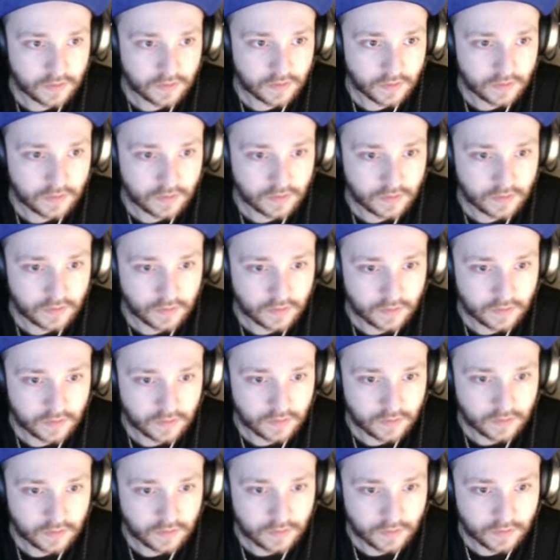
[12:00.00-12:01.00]

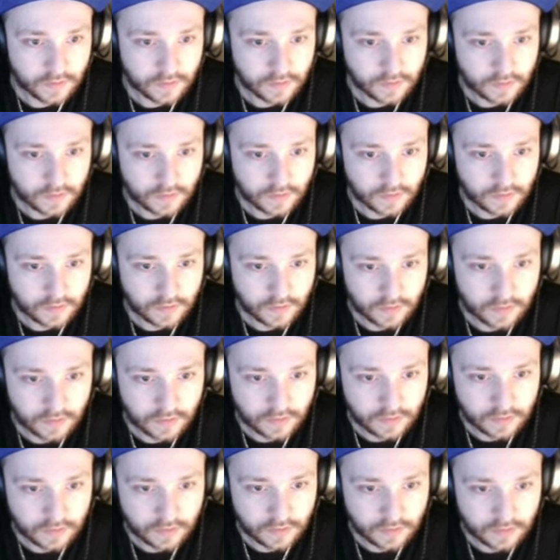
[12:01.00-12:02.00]

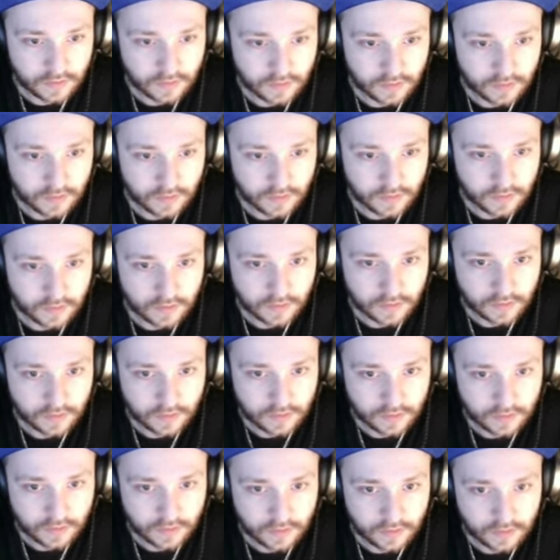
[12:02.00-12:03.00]

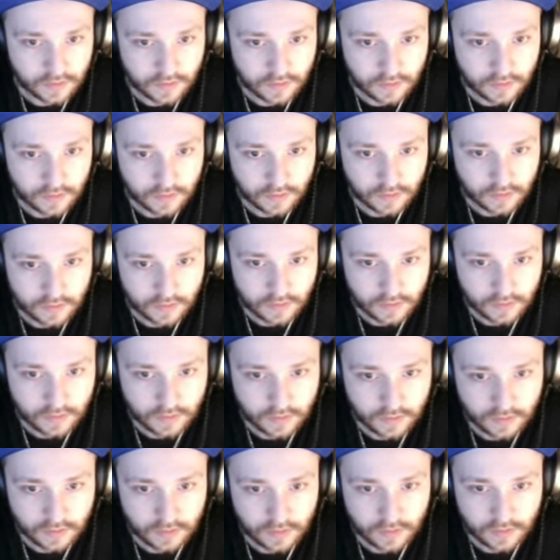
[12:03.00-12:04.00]

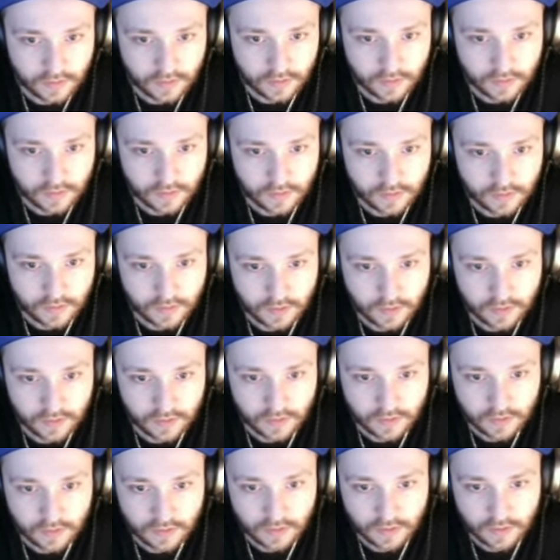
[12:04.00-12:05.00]

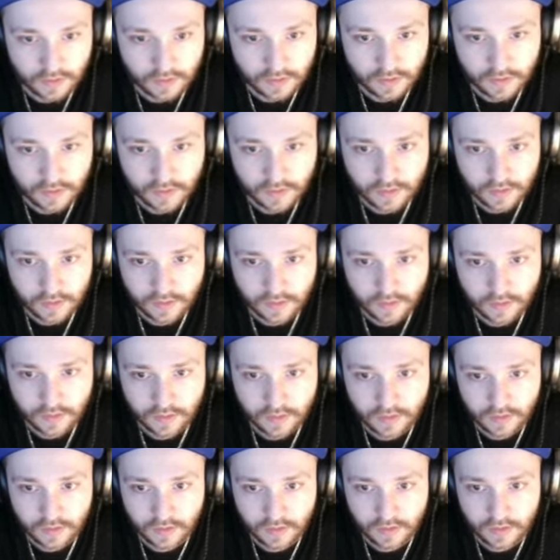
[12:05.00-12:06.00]

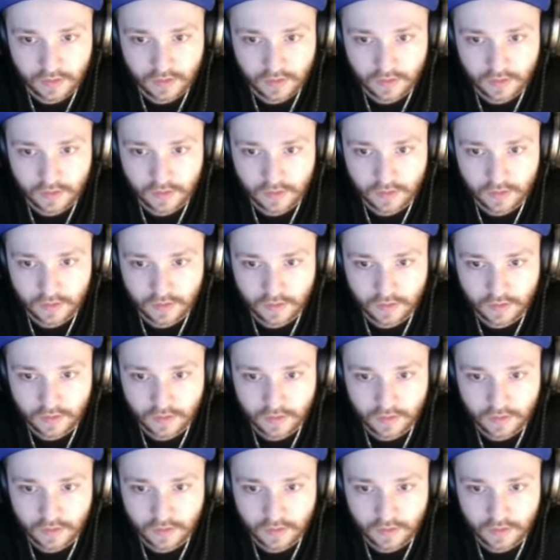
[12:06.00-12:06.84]
(silence)